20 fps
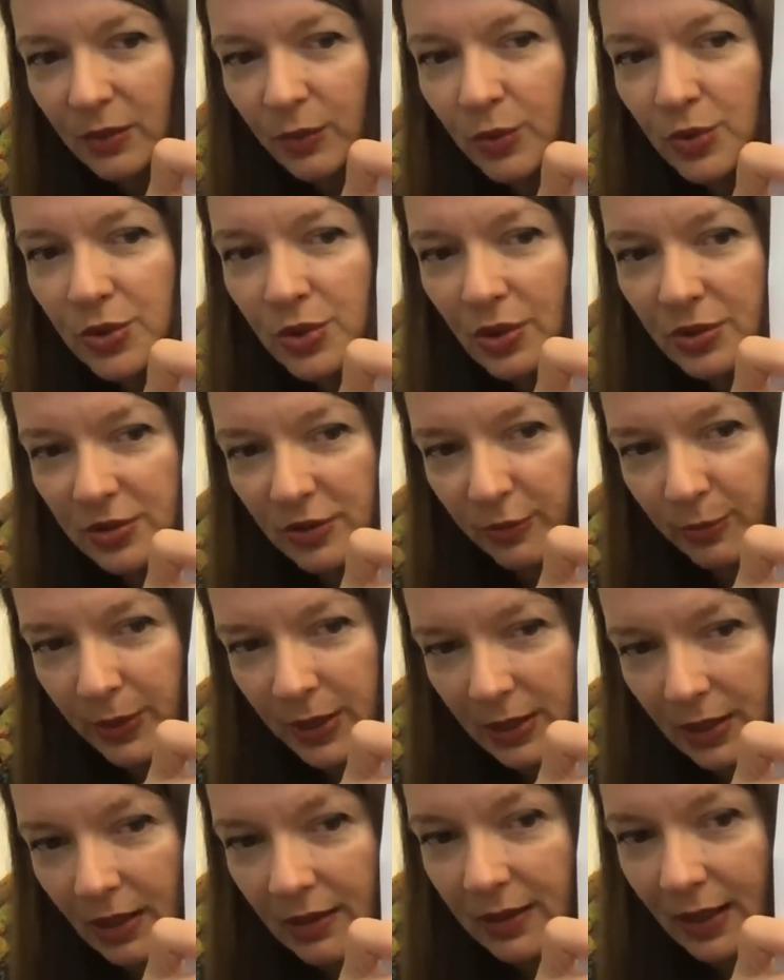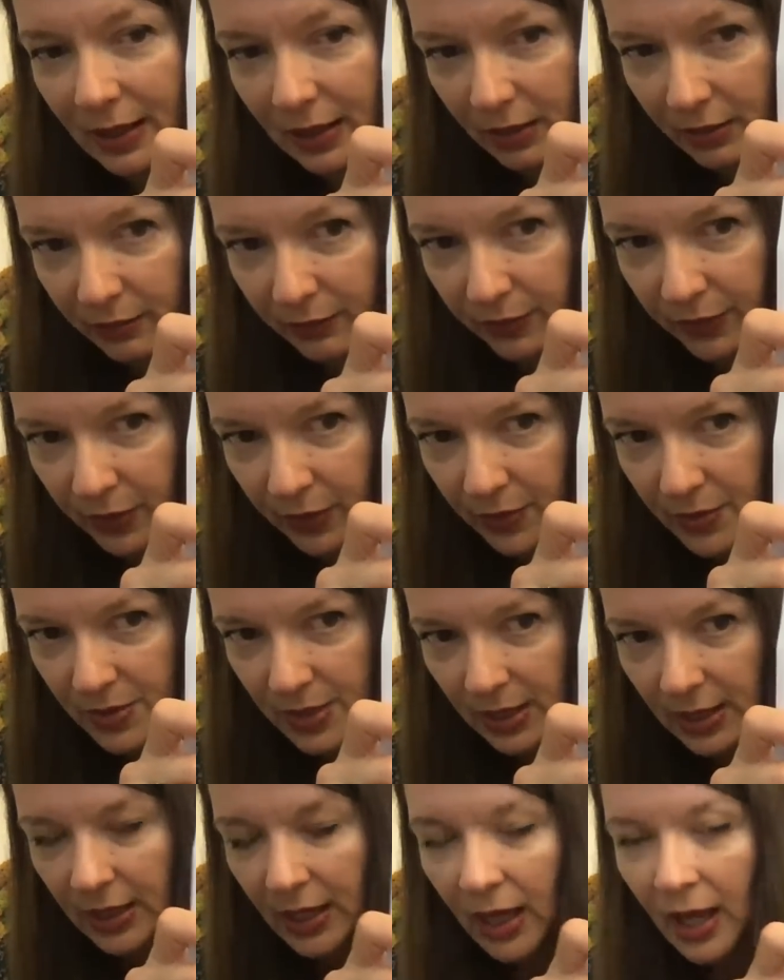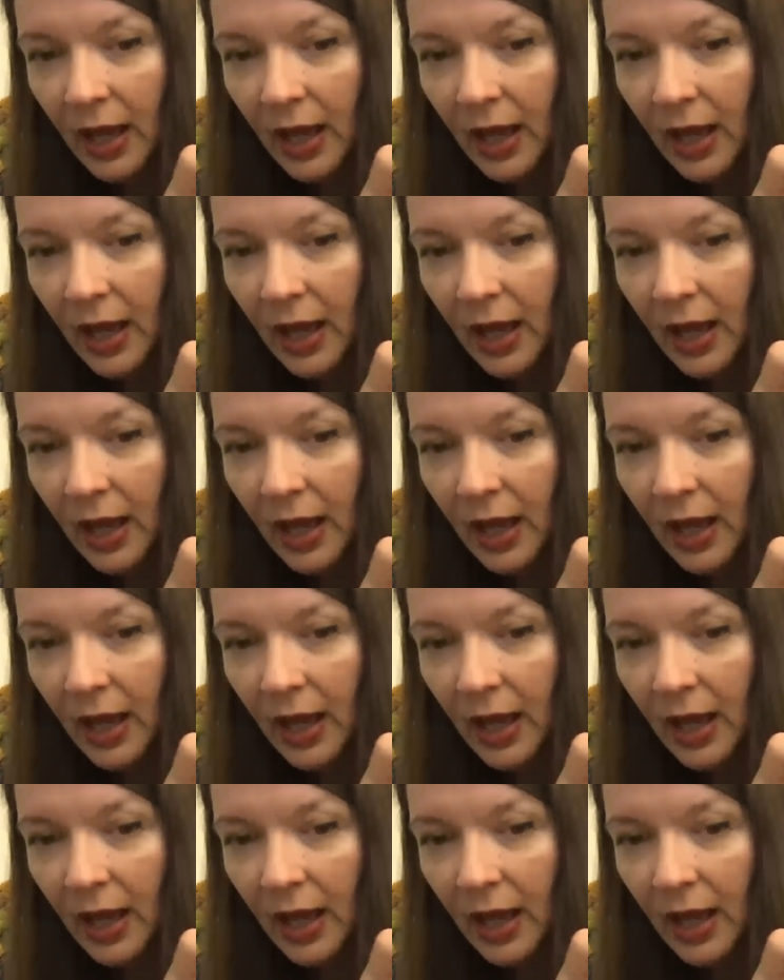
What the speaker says: would not have been that confusing.